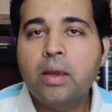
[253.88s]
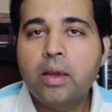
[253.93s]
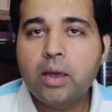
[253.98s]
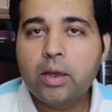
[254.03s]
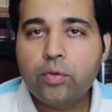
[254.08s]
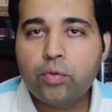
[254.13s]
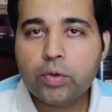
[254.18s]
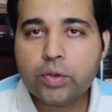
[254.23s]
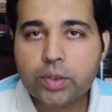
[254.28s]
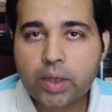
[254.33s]

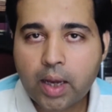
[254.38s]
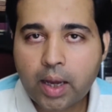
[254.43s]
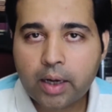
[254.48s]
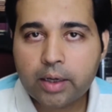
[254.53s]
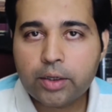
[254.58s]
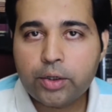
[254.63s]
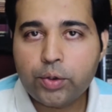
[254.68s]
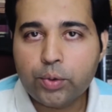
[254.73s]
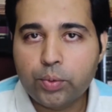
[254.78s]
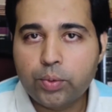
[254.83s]
It was
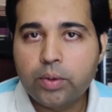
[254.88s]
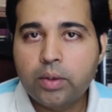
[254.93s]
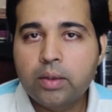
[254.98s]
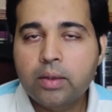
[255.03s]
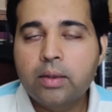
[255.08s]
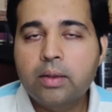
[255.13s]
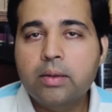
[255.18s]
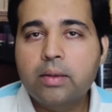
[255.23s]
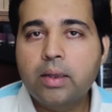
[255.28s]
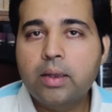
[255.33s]
argued
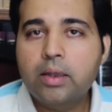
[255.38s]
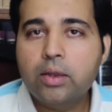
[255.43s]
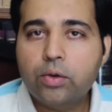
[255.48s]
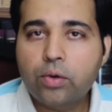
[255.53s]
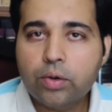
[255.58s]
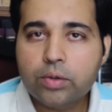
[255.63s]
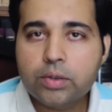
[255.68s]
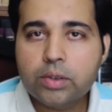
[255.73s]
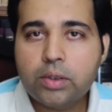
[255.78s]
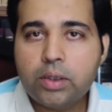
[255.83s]
that the
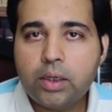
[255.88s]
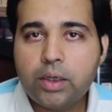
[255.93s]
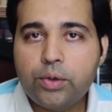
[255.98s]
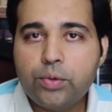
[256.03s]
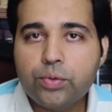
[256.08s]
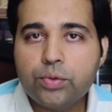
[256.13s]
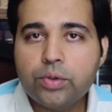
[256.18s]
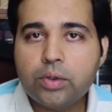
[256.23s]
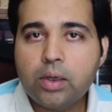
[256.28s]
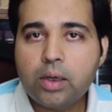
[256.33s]

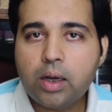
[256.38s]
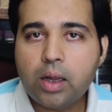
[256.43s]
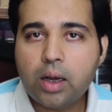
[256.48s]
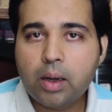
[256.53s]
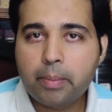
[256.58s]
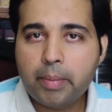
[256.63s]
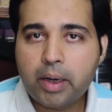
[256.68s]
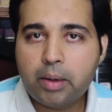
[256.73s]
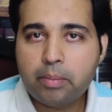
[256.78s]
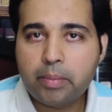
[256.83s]
constitutional
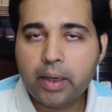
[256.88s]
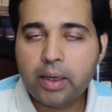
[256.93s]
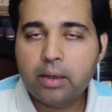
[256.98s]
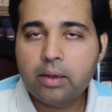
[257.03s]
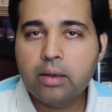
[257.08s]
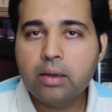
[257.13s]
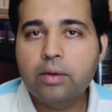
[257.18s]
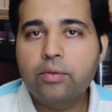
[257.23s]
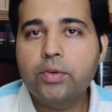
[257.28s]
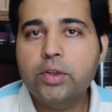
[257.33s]
amendment,
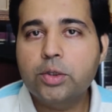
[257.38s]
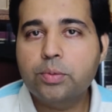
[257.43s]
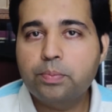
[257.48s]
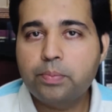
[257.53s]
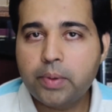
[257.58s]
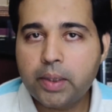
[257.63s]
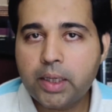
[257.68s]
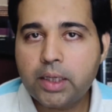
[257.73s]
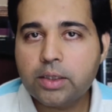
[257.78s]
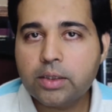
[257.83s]
which
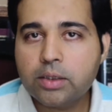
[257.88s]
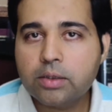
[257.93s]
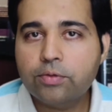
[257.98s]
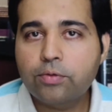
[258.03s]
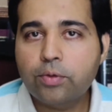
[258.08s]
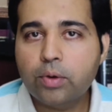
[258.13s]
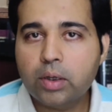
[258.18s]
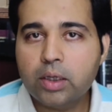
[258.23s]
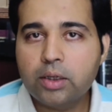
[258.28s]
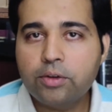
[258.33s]
placed
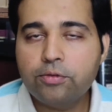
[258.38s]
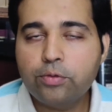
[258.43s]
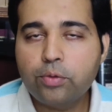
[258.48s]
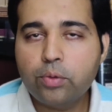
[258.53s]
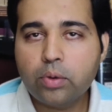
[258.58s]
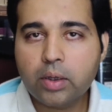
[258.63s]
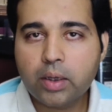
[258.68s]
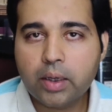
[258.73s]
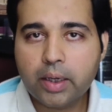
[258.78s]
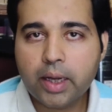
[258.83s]

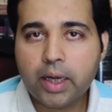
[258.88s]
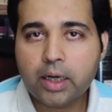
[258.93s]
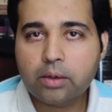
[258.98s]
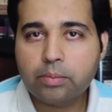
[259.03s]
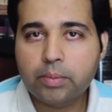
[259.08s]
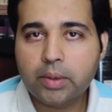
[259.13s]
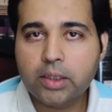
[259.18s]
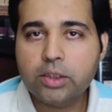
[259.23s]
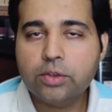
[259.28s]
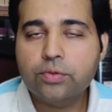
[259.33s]
44
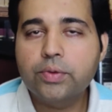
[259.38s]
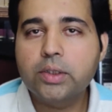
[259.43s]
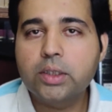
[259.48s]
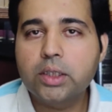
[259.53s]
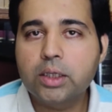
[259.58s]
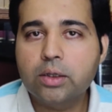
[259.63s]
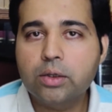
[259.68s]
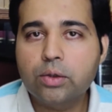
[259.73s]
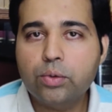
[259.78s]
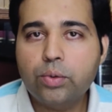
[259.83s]
enactments which
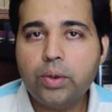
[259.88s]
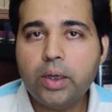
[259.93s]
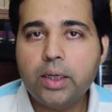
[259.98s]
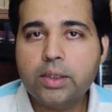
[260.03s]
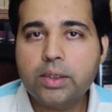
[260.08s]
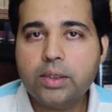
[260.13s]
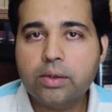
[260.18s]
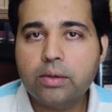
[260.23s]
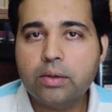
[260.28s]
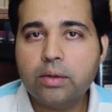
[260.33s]
included
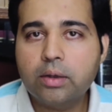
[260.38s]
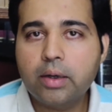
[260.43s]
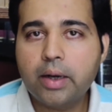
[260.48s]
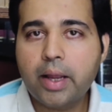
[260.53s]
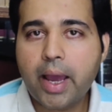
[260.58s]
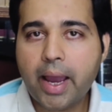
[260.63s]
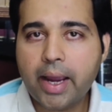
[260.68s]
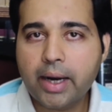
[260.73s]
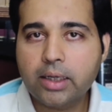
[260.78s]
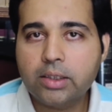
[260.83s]
certain
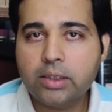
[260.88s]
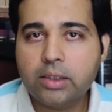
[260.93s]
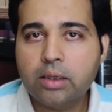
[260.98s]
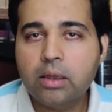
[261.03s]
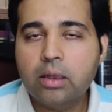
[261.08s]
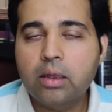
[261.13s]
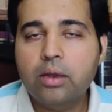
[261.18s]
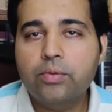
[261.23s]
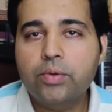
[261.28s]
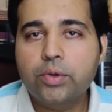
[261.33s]
acts
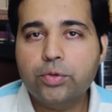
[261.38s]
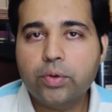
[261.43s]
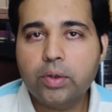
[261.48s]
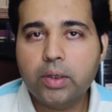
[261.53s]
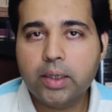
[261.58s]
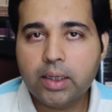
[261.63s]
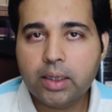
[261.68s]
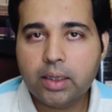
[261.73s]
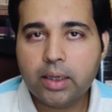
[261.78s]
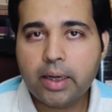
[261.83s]
which were
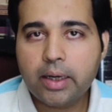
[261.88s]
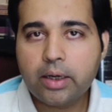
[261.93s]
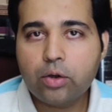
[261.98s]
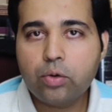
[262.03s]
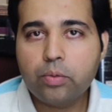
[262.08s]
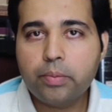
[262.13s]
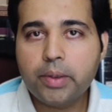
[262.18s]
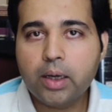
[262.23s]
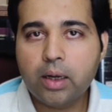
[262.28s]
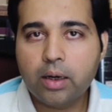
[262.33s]
declared
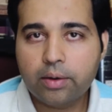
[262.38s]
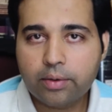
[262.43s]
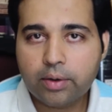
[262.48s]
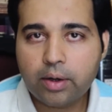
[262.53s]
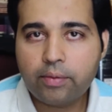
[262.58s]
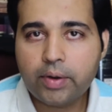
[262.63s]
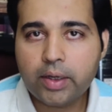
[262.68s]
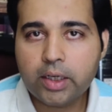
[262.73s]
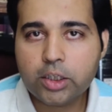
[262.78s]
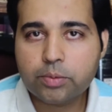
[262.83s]
to be
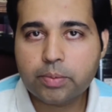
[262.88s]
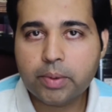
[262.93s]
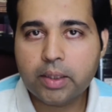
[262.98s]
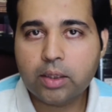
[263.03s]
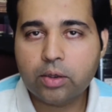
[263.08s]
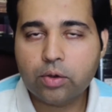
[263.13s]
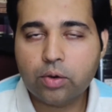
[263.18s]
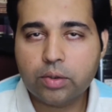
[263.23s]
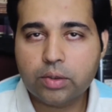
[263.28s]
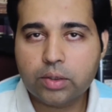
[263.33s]
ultra-virus by
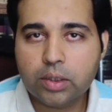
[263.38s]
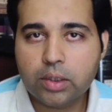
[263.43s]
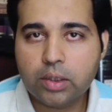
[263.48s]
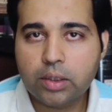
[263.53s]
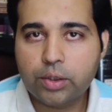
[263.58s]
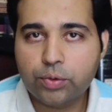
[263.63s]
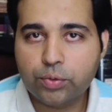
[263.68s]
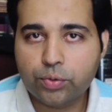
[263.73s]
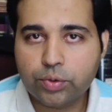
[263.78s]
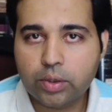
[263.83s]
the
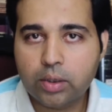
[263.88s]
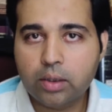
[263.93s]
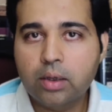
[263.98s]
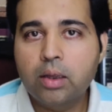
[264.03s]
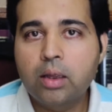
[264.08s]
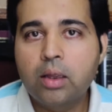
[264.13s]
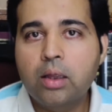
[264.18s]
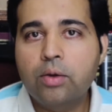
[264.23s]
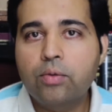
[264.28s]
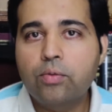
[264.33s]
Constitution,
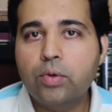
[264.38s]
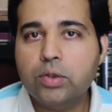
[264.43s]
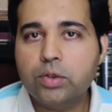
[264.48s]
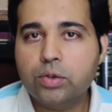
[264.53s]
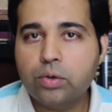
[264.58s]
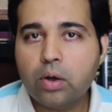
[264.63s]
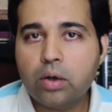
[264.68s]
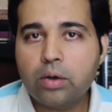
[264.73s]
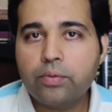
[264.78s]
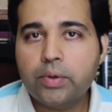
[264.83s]
was
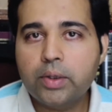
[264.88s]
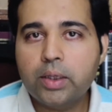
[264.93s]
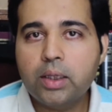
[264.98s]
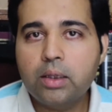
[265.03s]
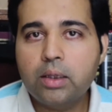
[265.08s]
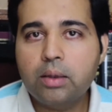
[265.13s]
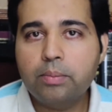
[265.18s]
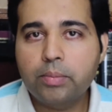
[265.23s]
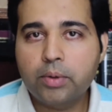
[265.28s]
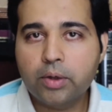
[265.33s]
not within
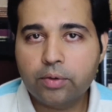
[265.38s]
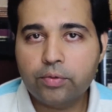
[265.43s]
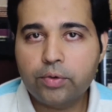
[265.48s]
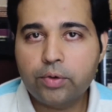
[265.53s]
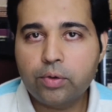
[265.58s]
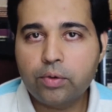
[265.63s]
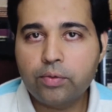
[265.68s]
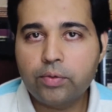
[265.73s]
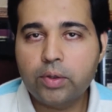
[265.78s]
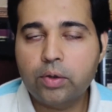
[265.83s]
the
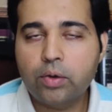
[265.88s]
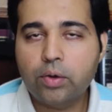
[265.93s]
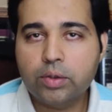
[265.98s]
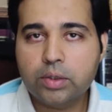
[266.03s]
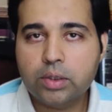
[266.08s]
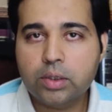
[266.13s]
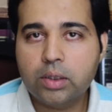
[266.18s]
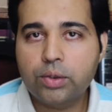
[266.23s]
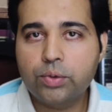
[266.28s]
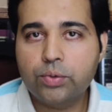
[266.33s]
purview of the
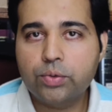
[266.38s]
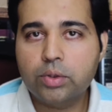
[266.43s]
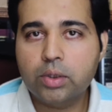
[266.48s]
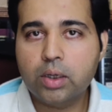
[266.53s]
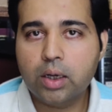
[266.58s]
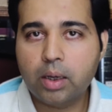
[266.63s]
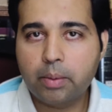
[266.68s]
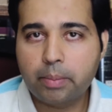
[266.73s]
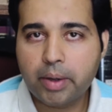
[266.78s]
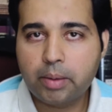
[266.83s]
constitutional
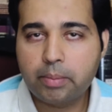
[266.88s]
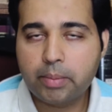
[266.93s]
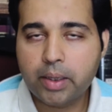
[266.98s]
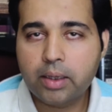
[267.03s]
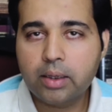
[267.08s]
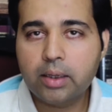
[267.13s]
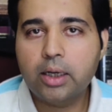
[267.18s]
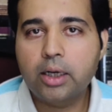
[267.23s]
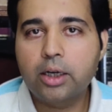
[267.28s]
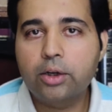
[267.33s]

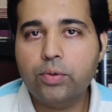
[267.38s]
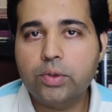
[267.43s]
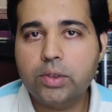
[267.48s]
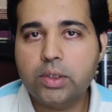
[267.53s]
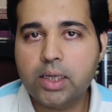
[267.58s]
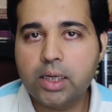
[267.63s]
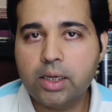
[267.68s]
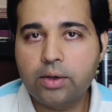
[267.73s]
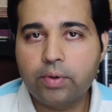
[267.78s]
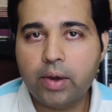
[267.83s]
amendment and it
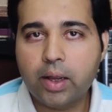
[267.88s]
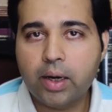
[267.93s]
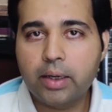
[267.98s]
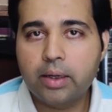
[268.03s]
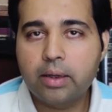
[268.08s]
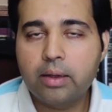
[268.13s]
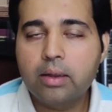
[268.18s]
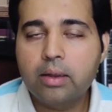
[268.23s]
was invalid.